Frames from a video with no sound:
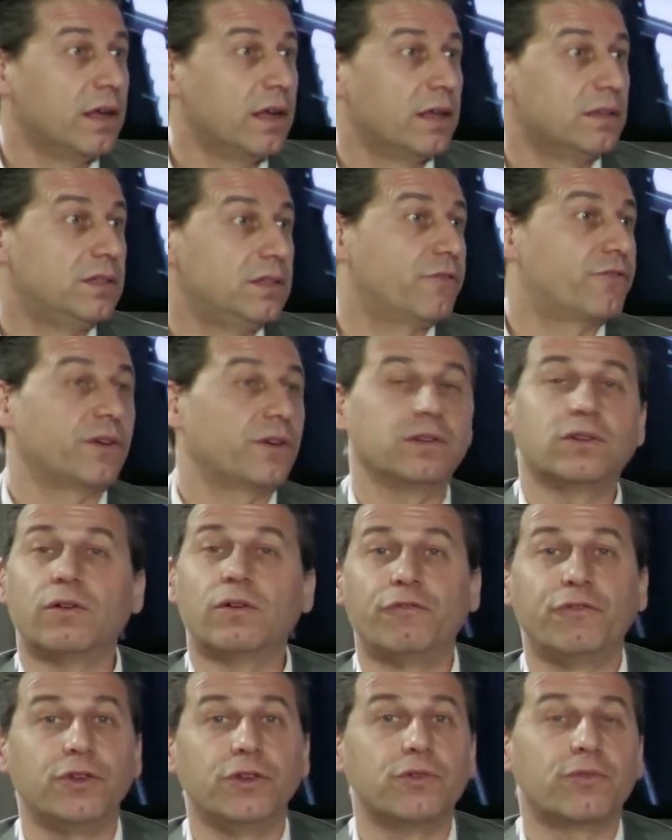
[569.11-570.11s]
different
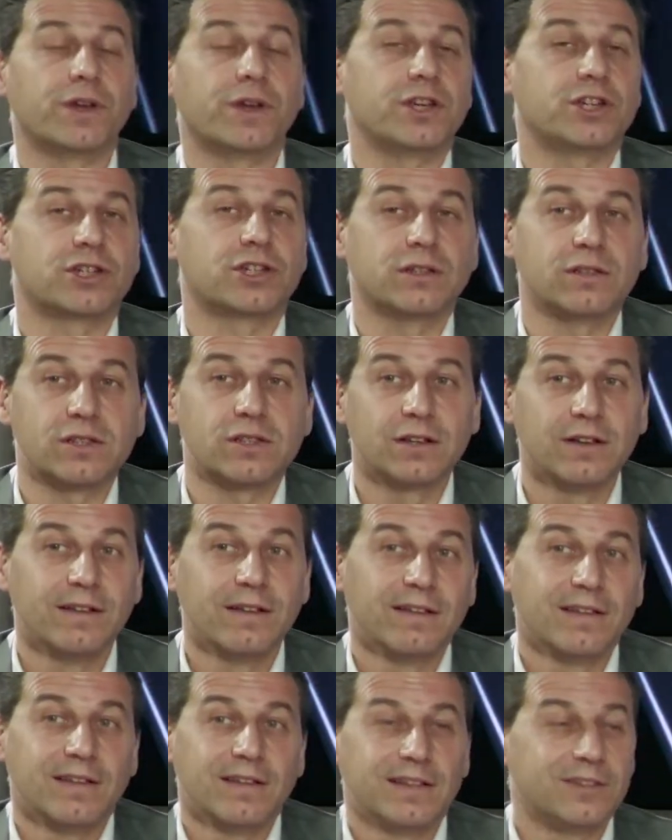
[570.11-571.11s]
configurations
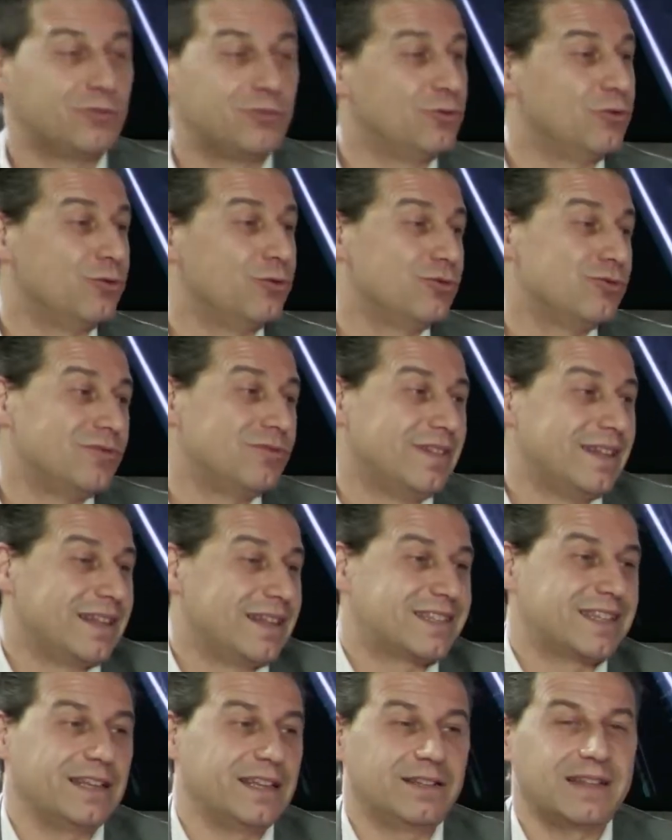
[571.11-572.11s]
to, let's
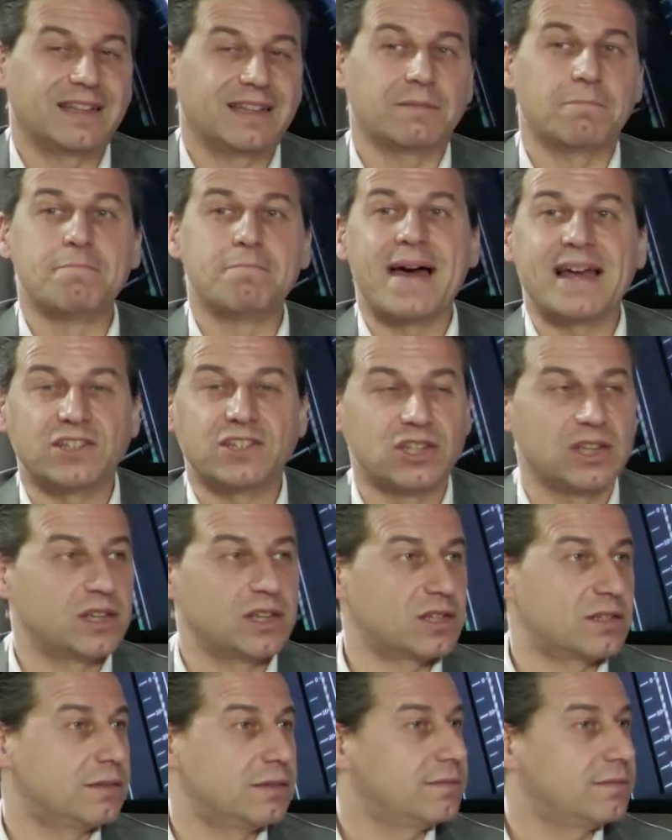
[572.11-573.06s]
say, that matches,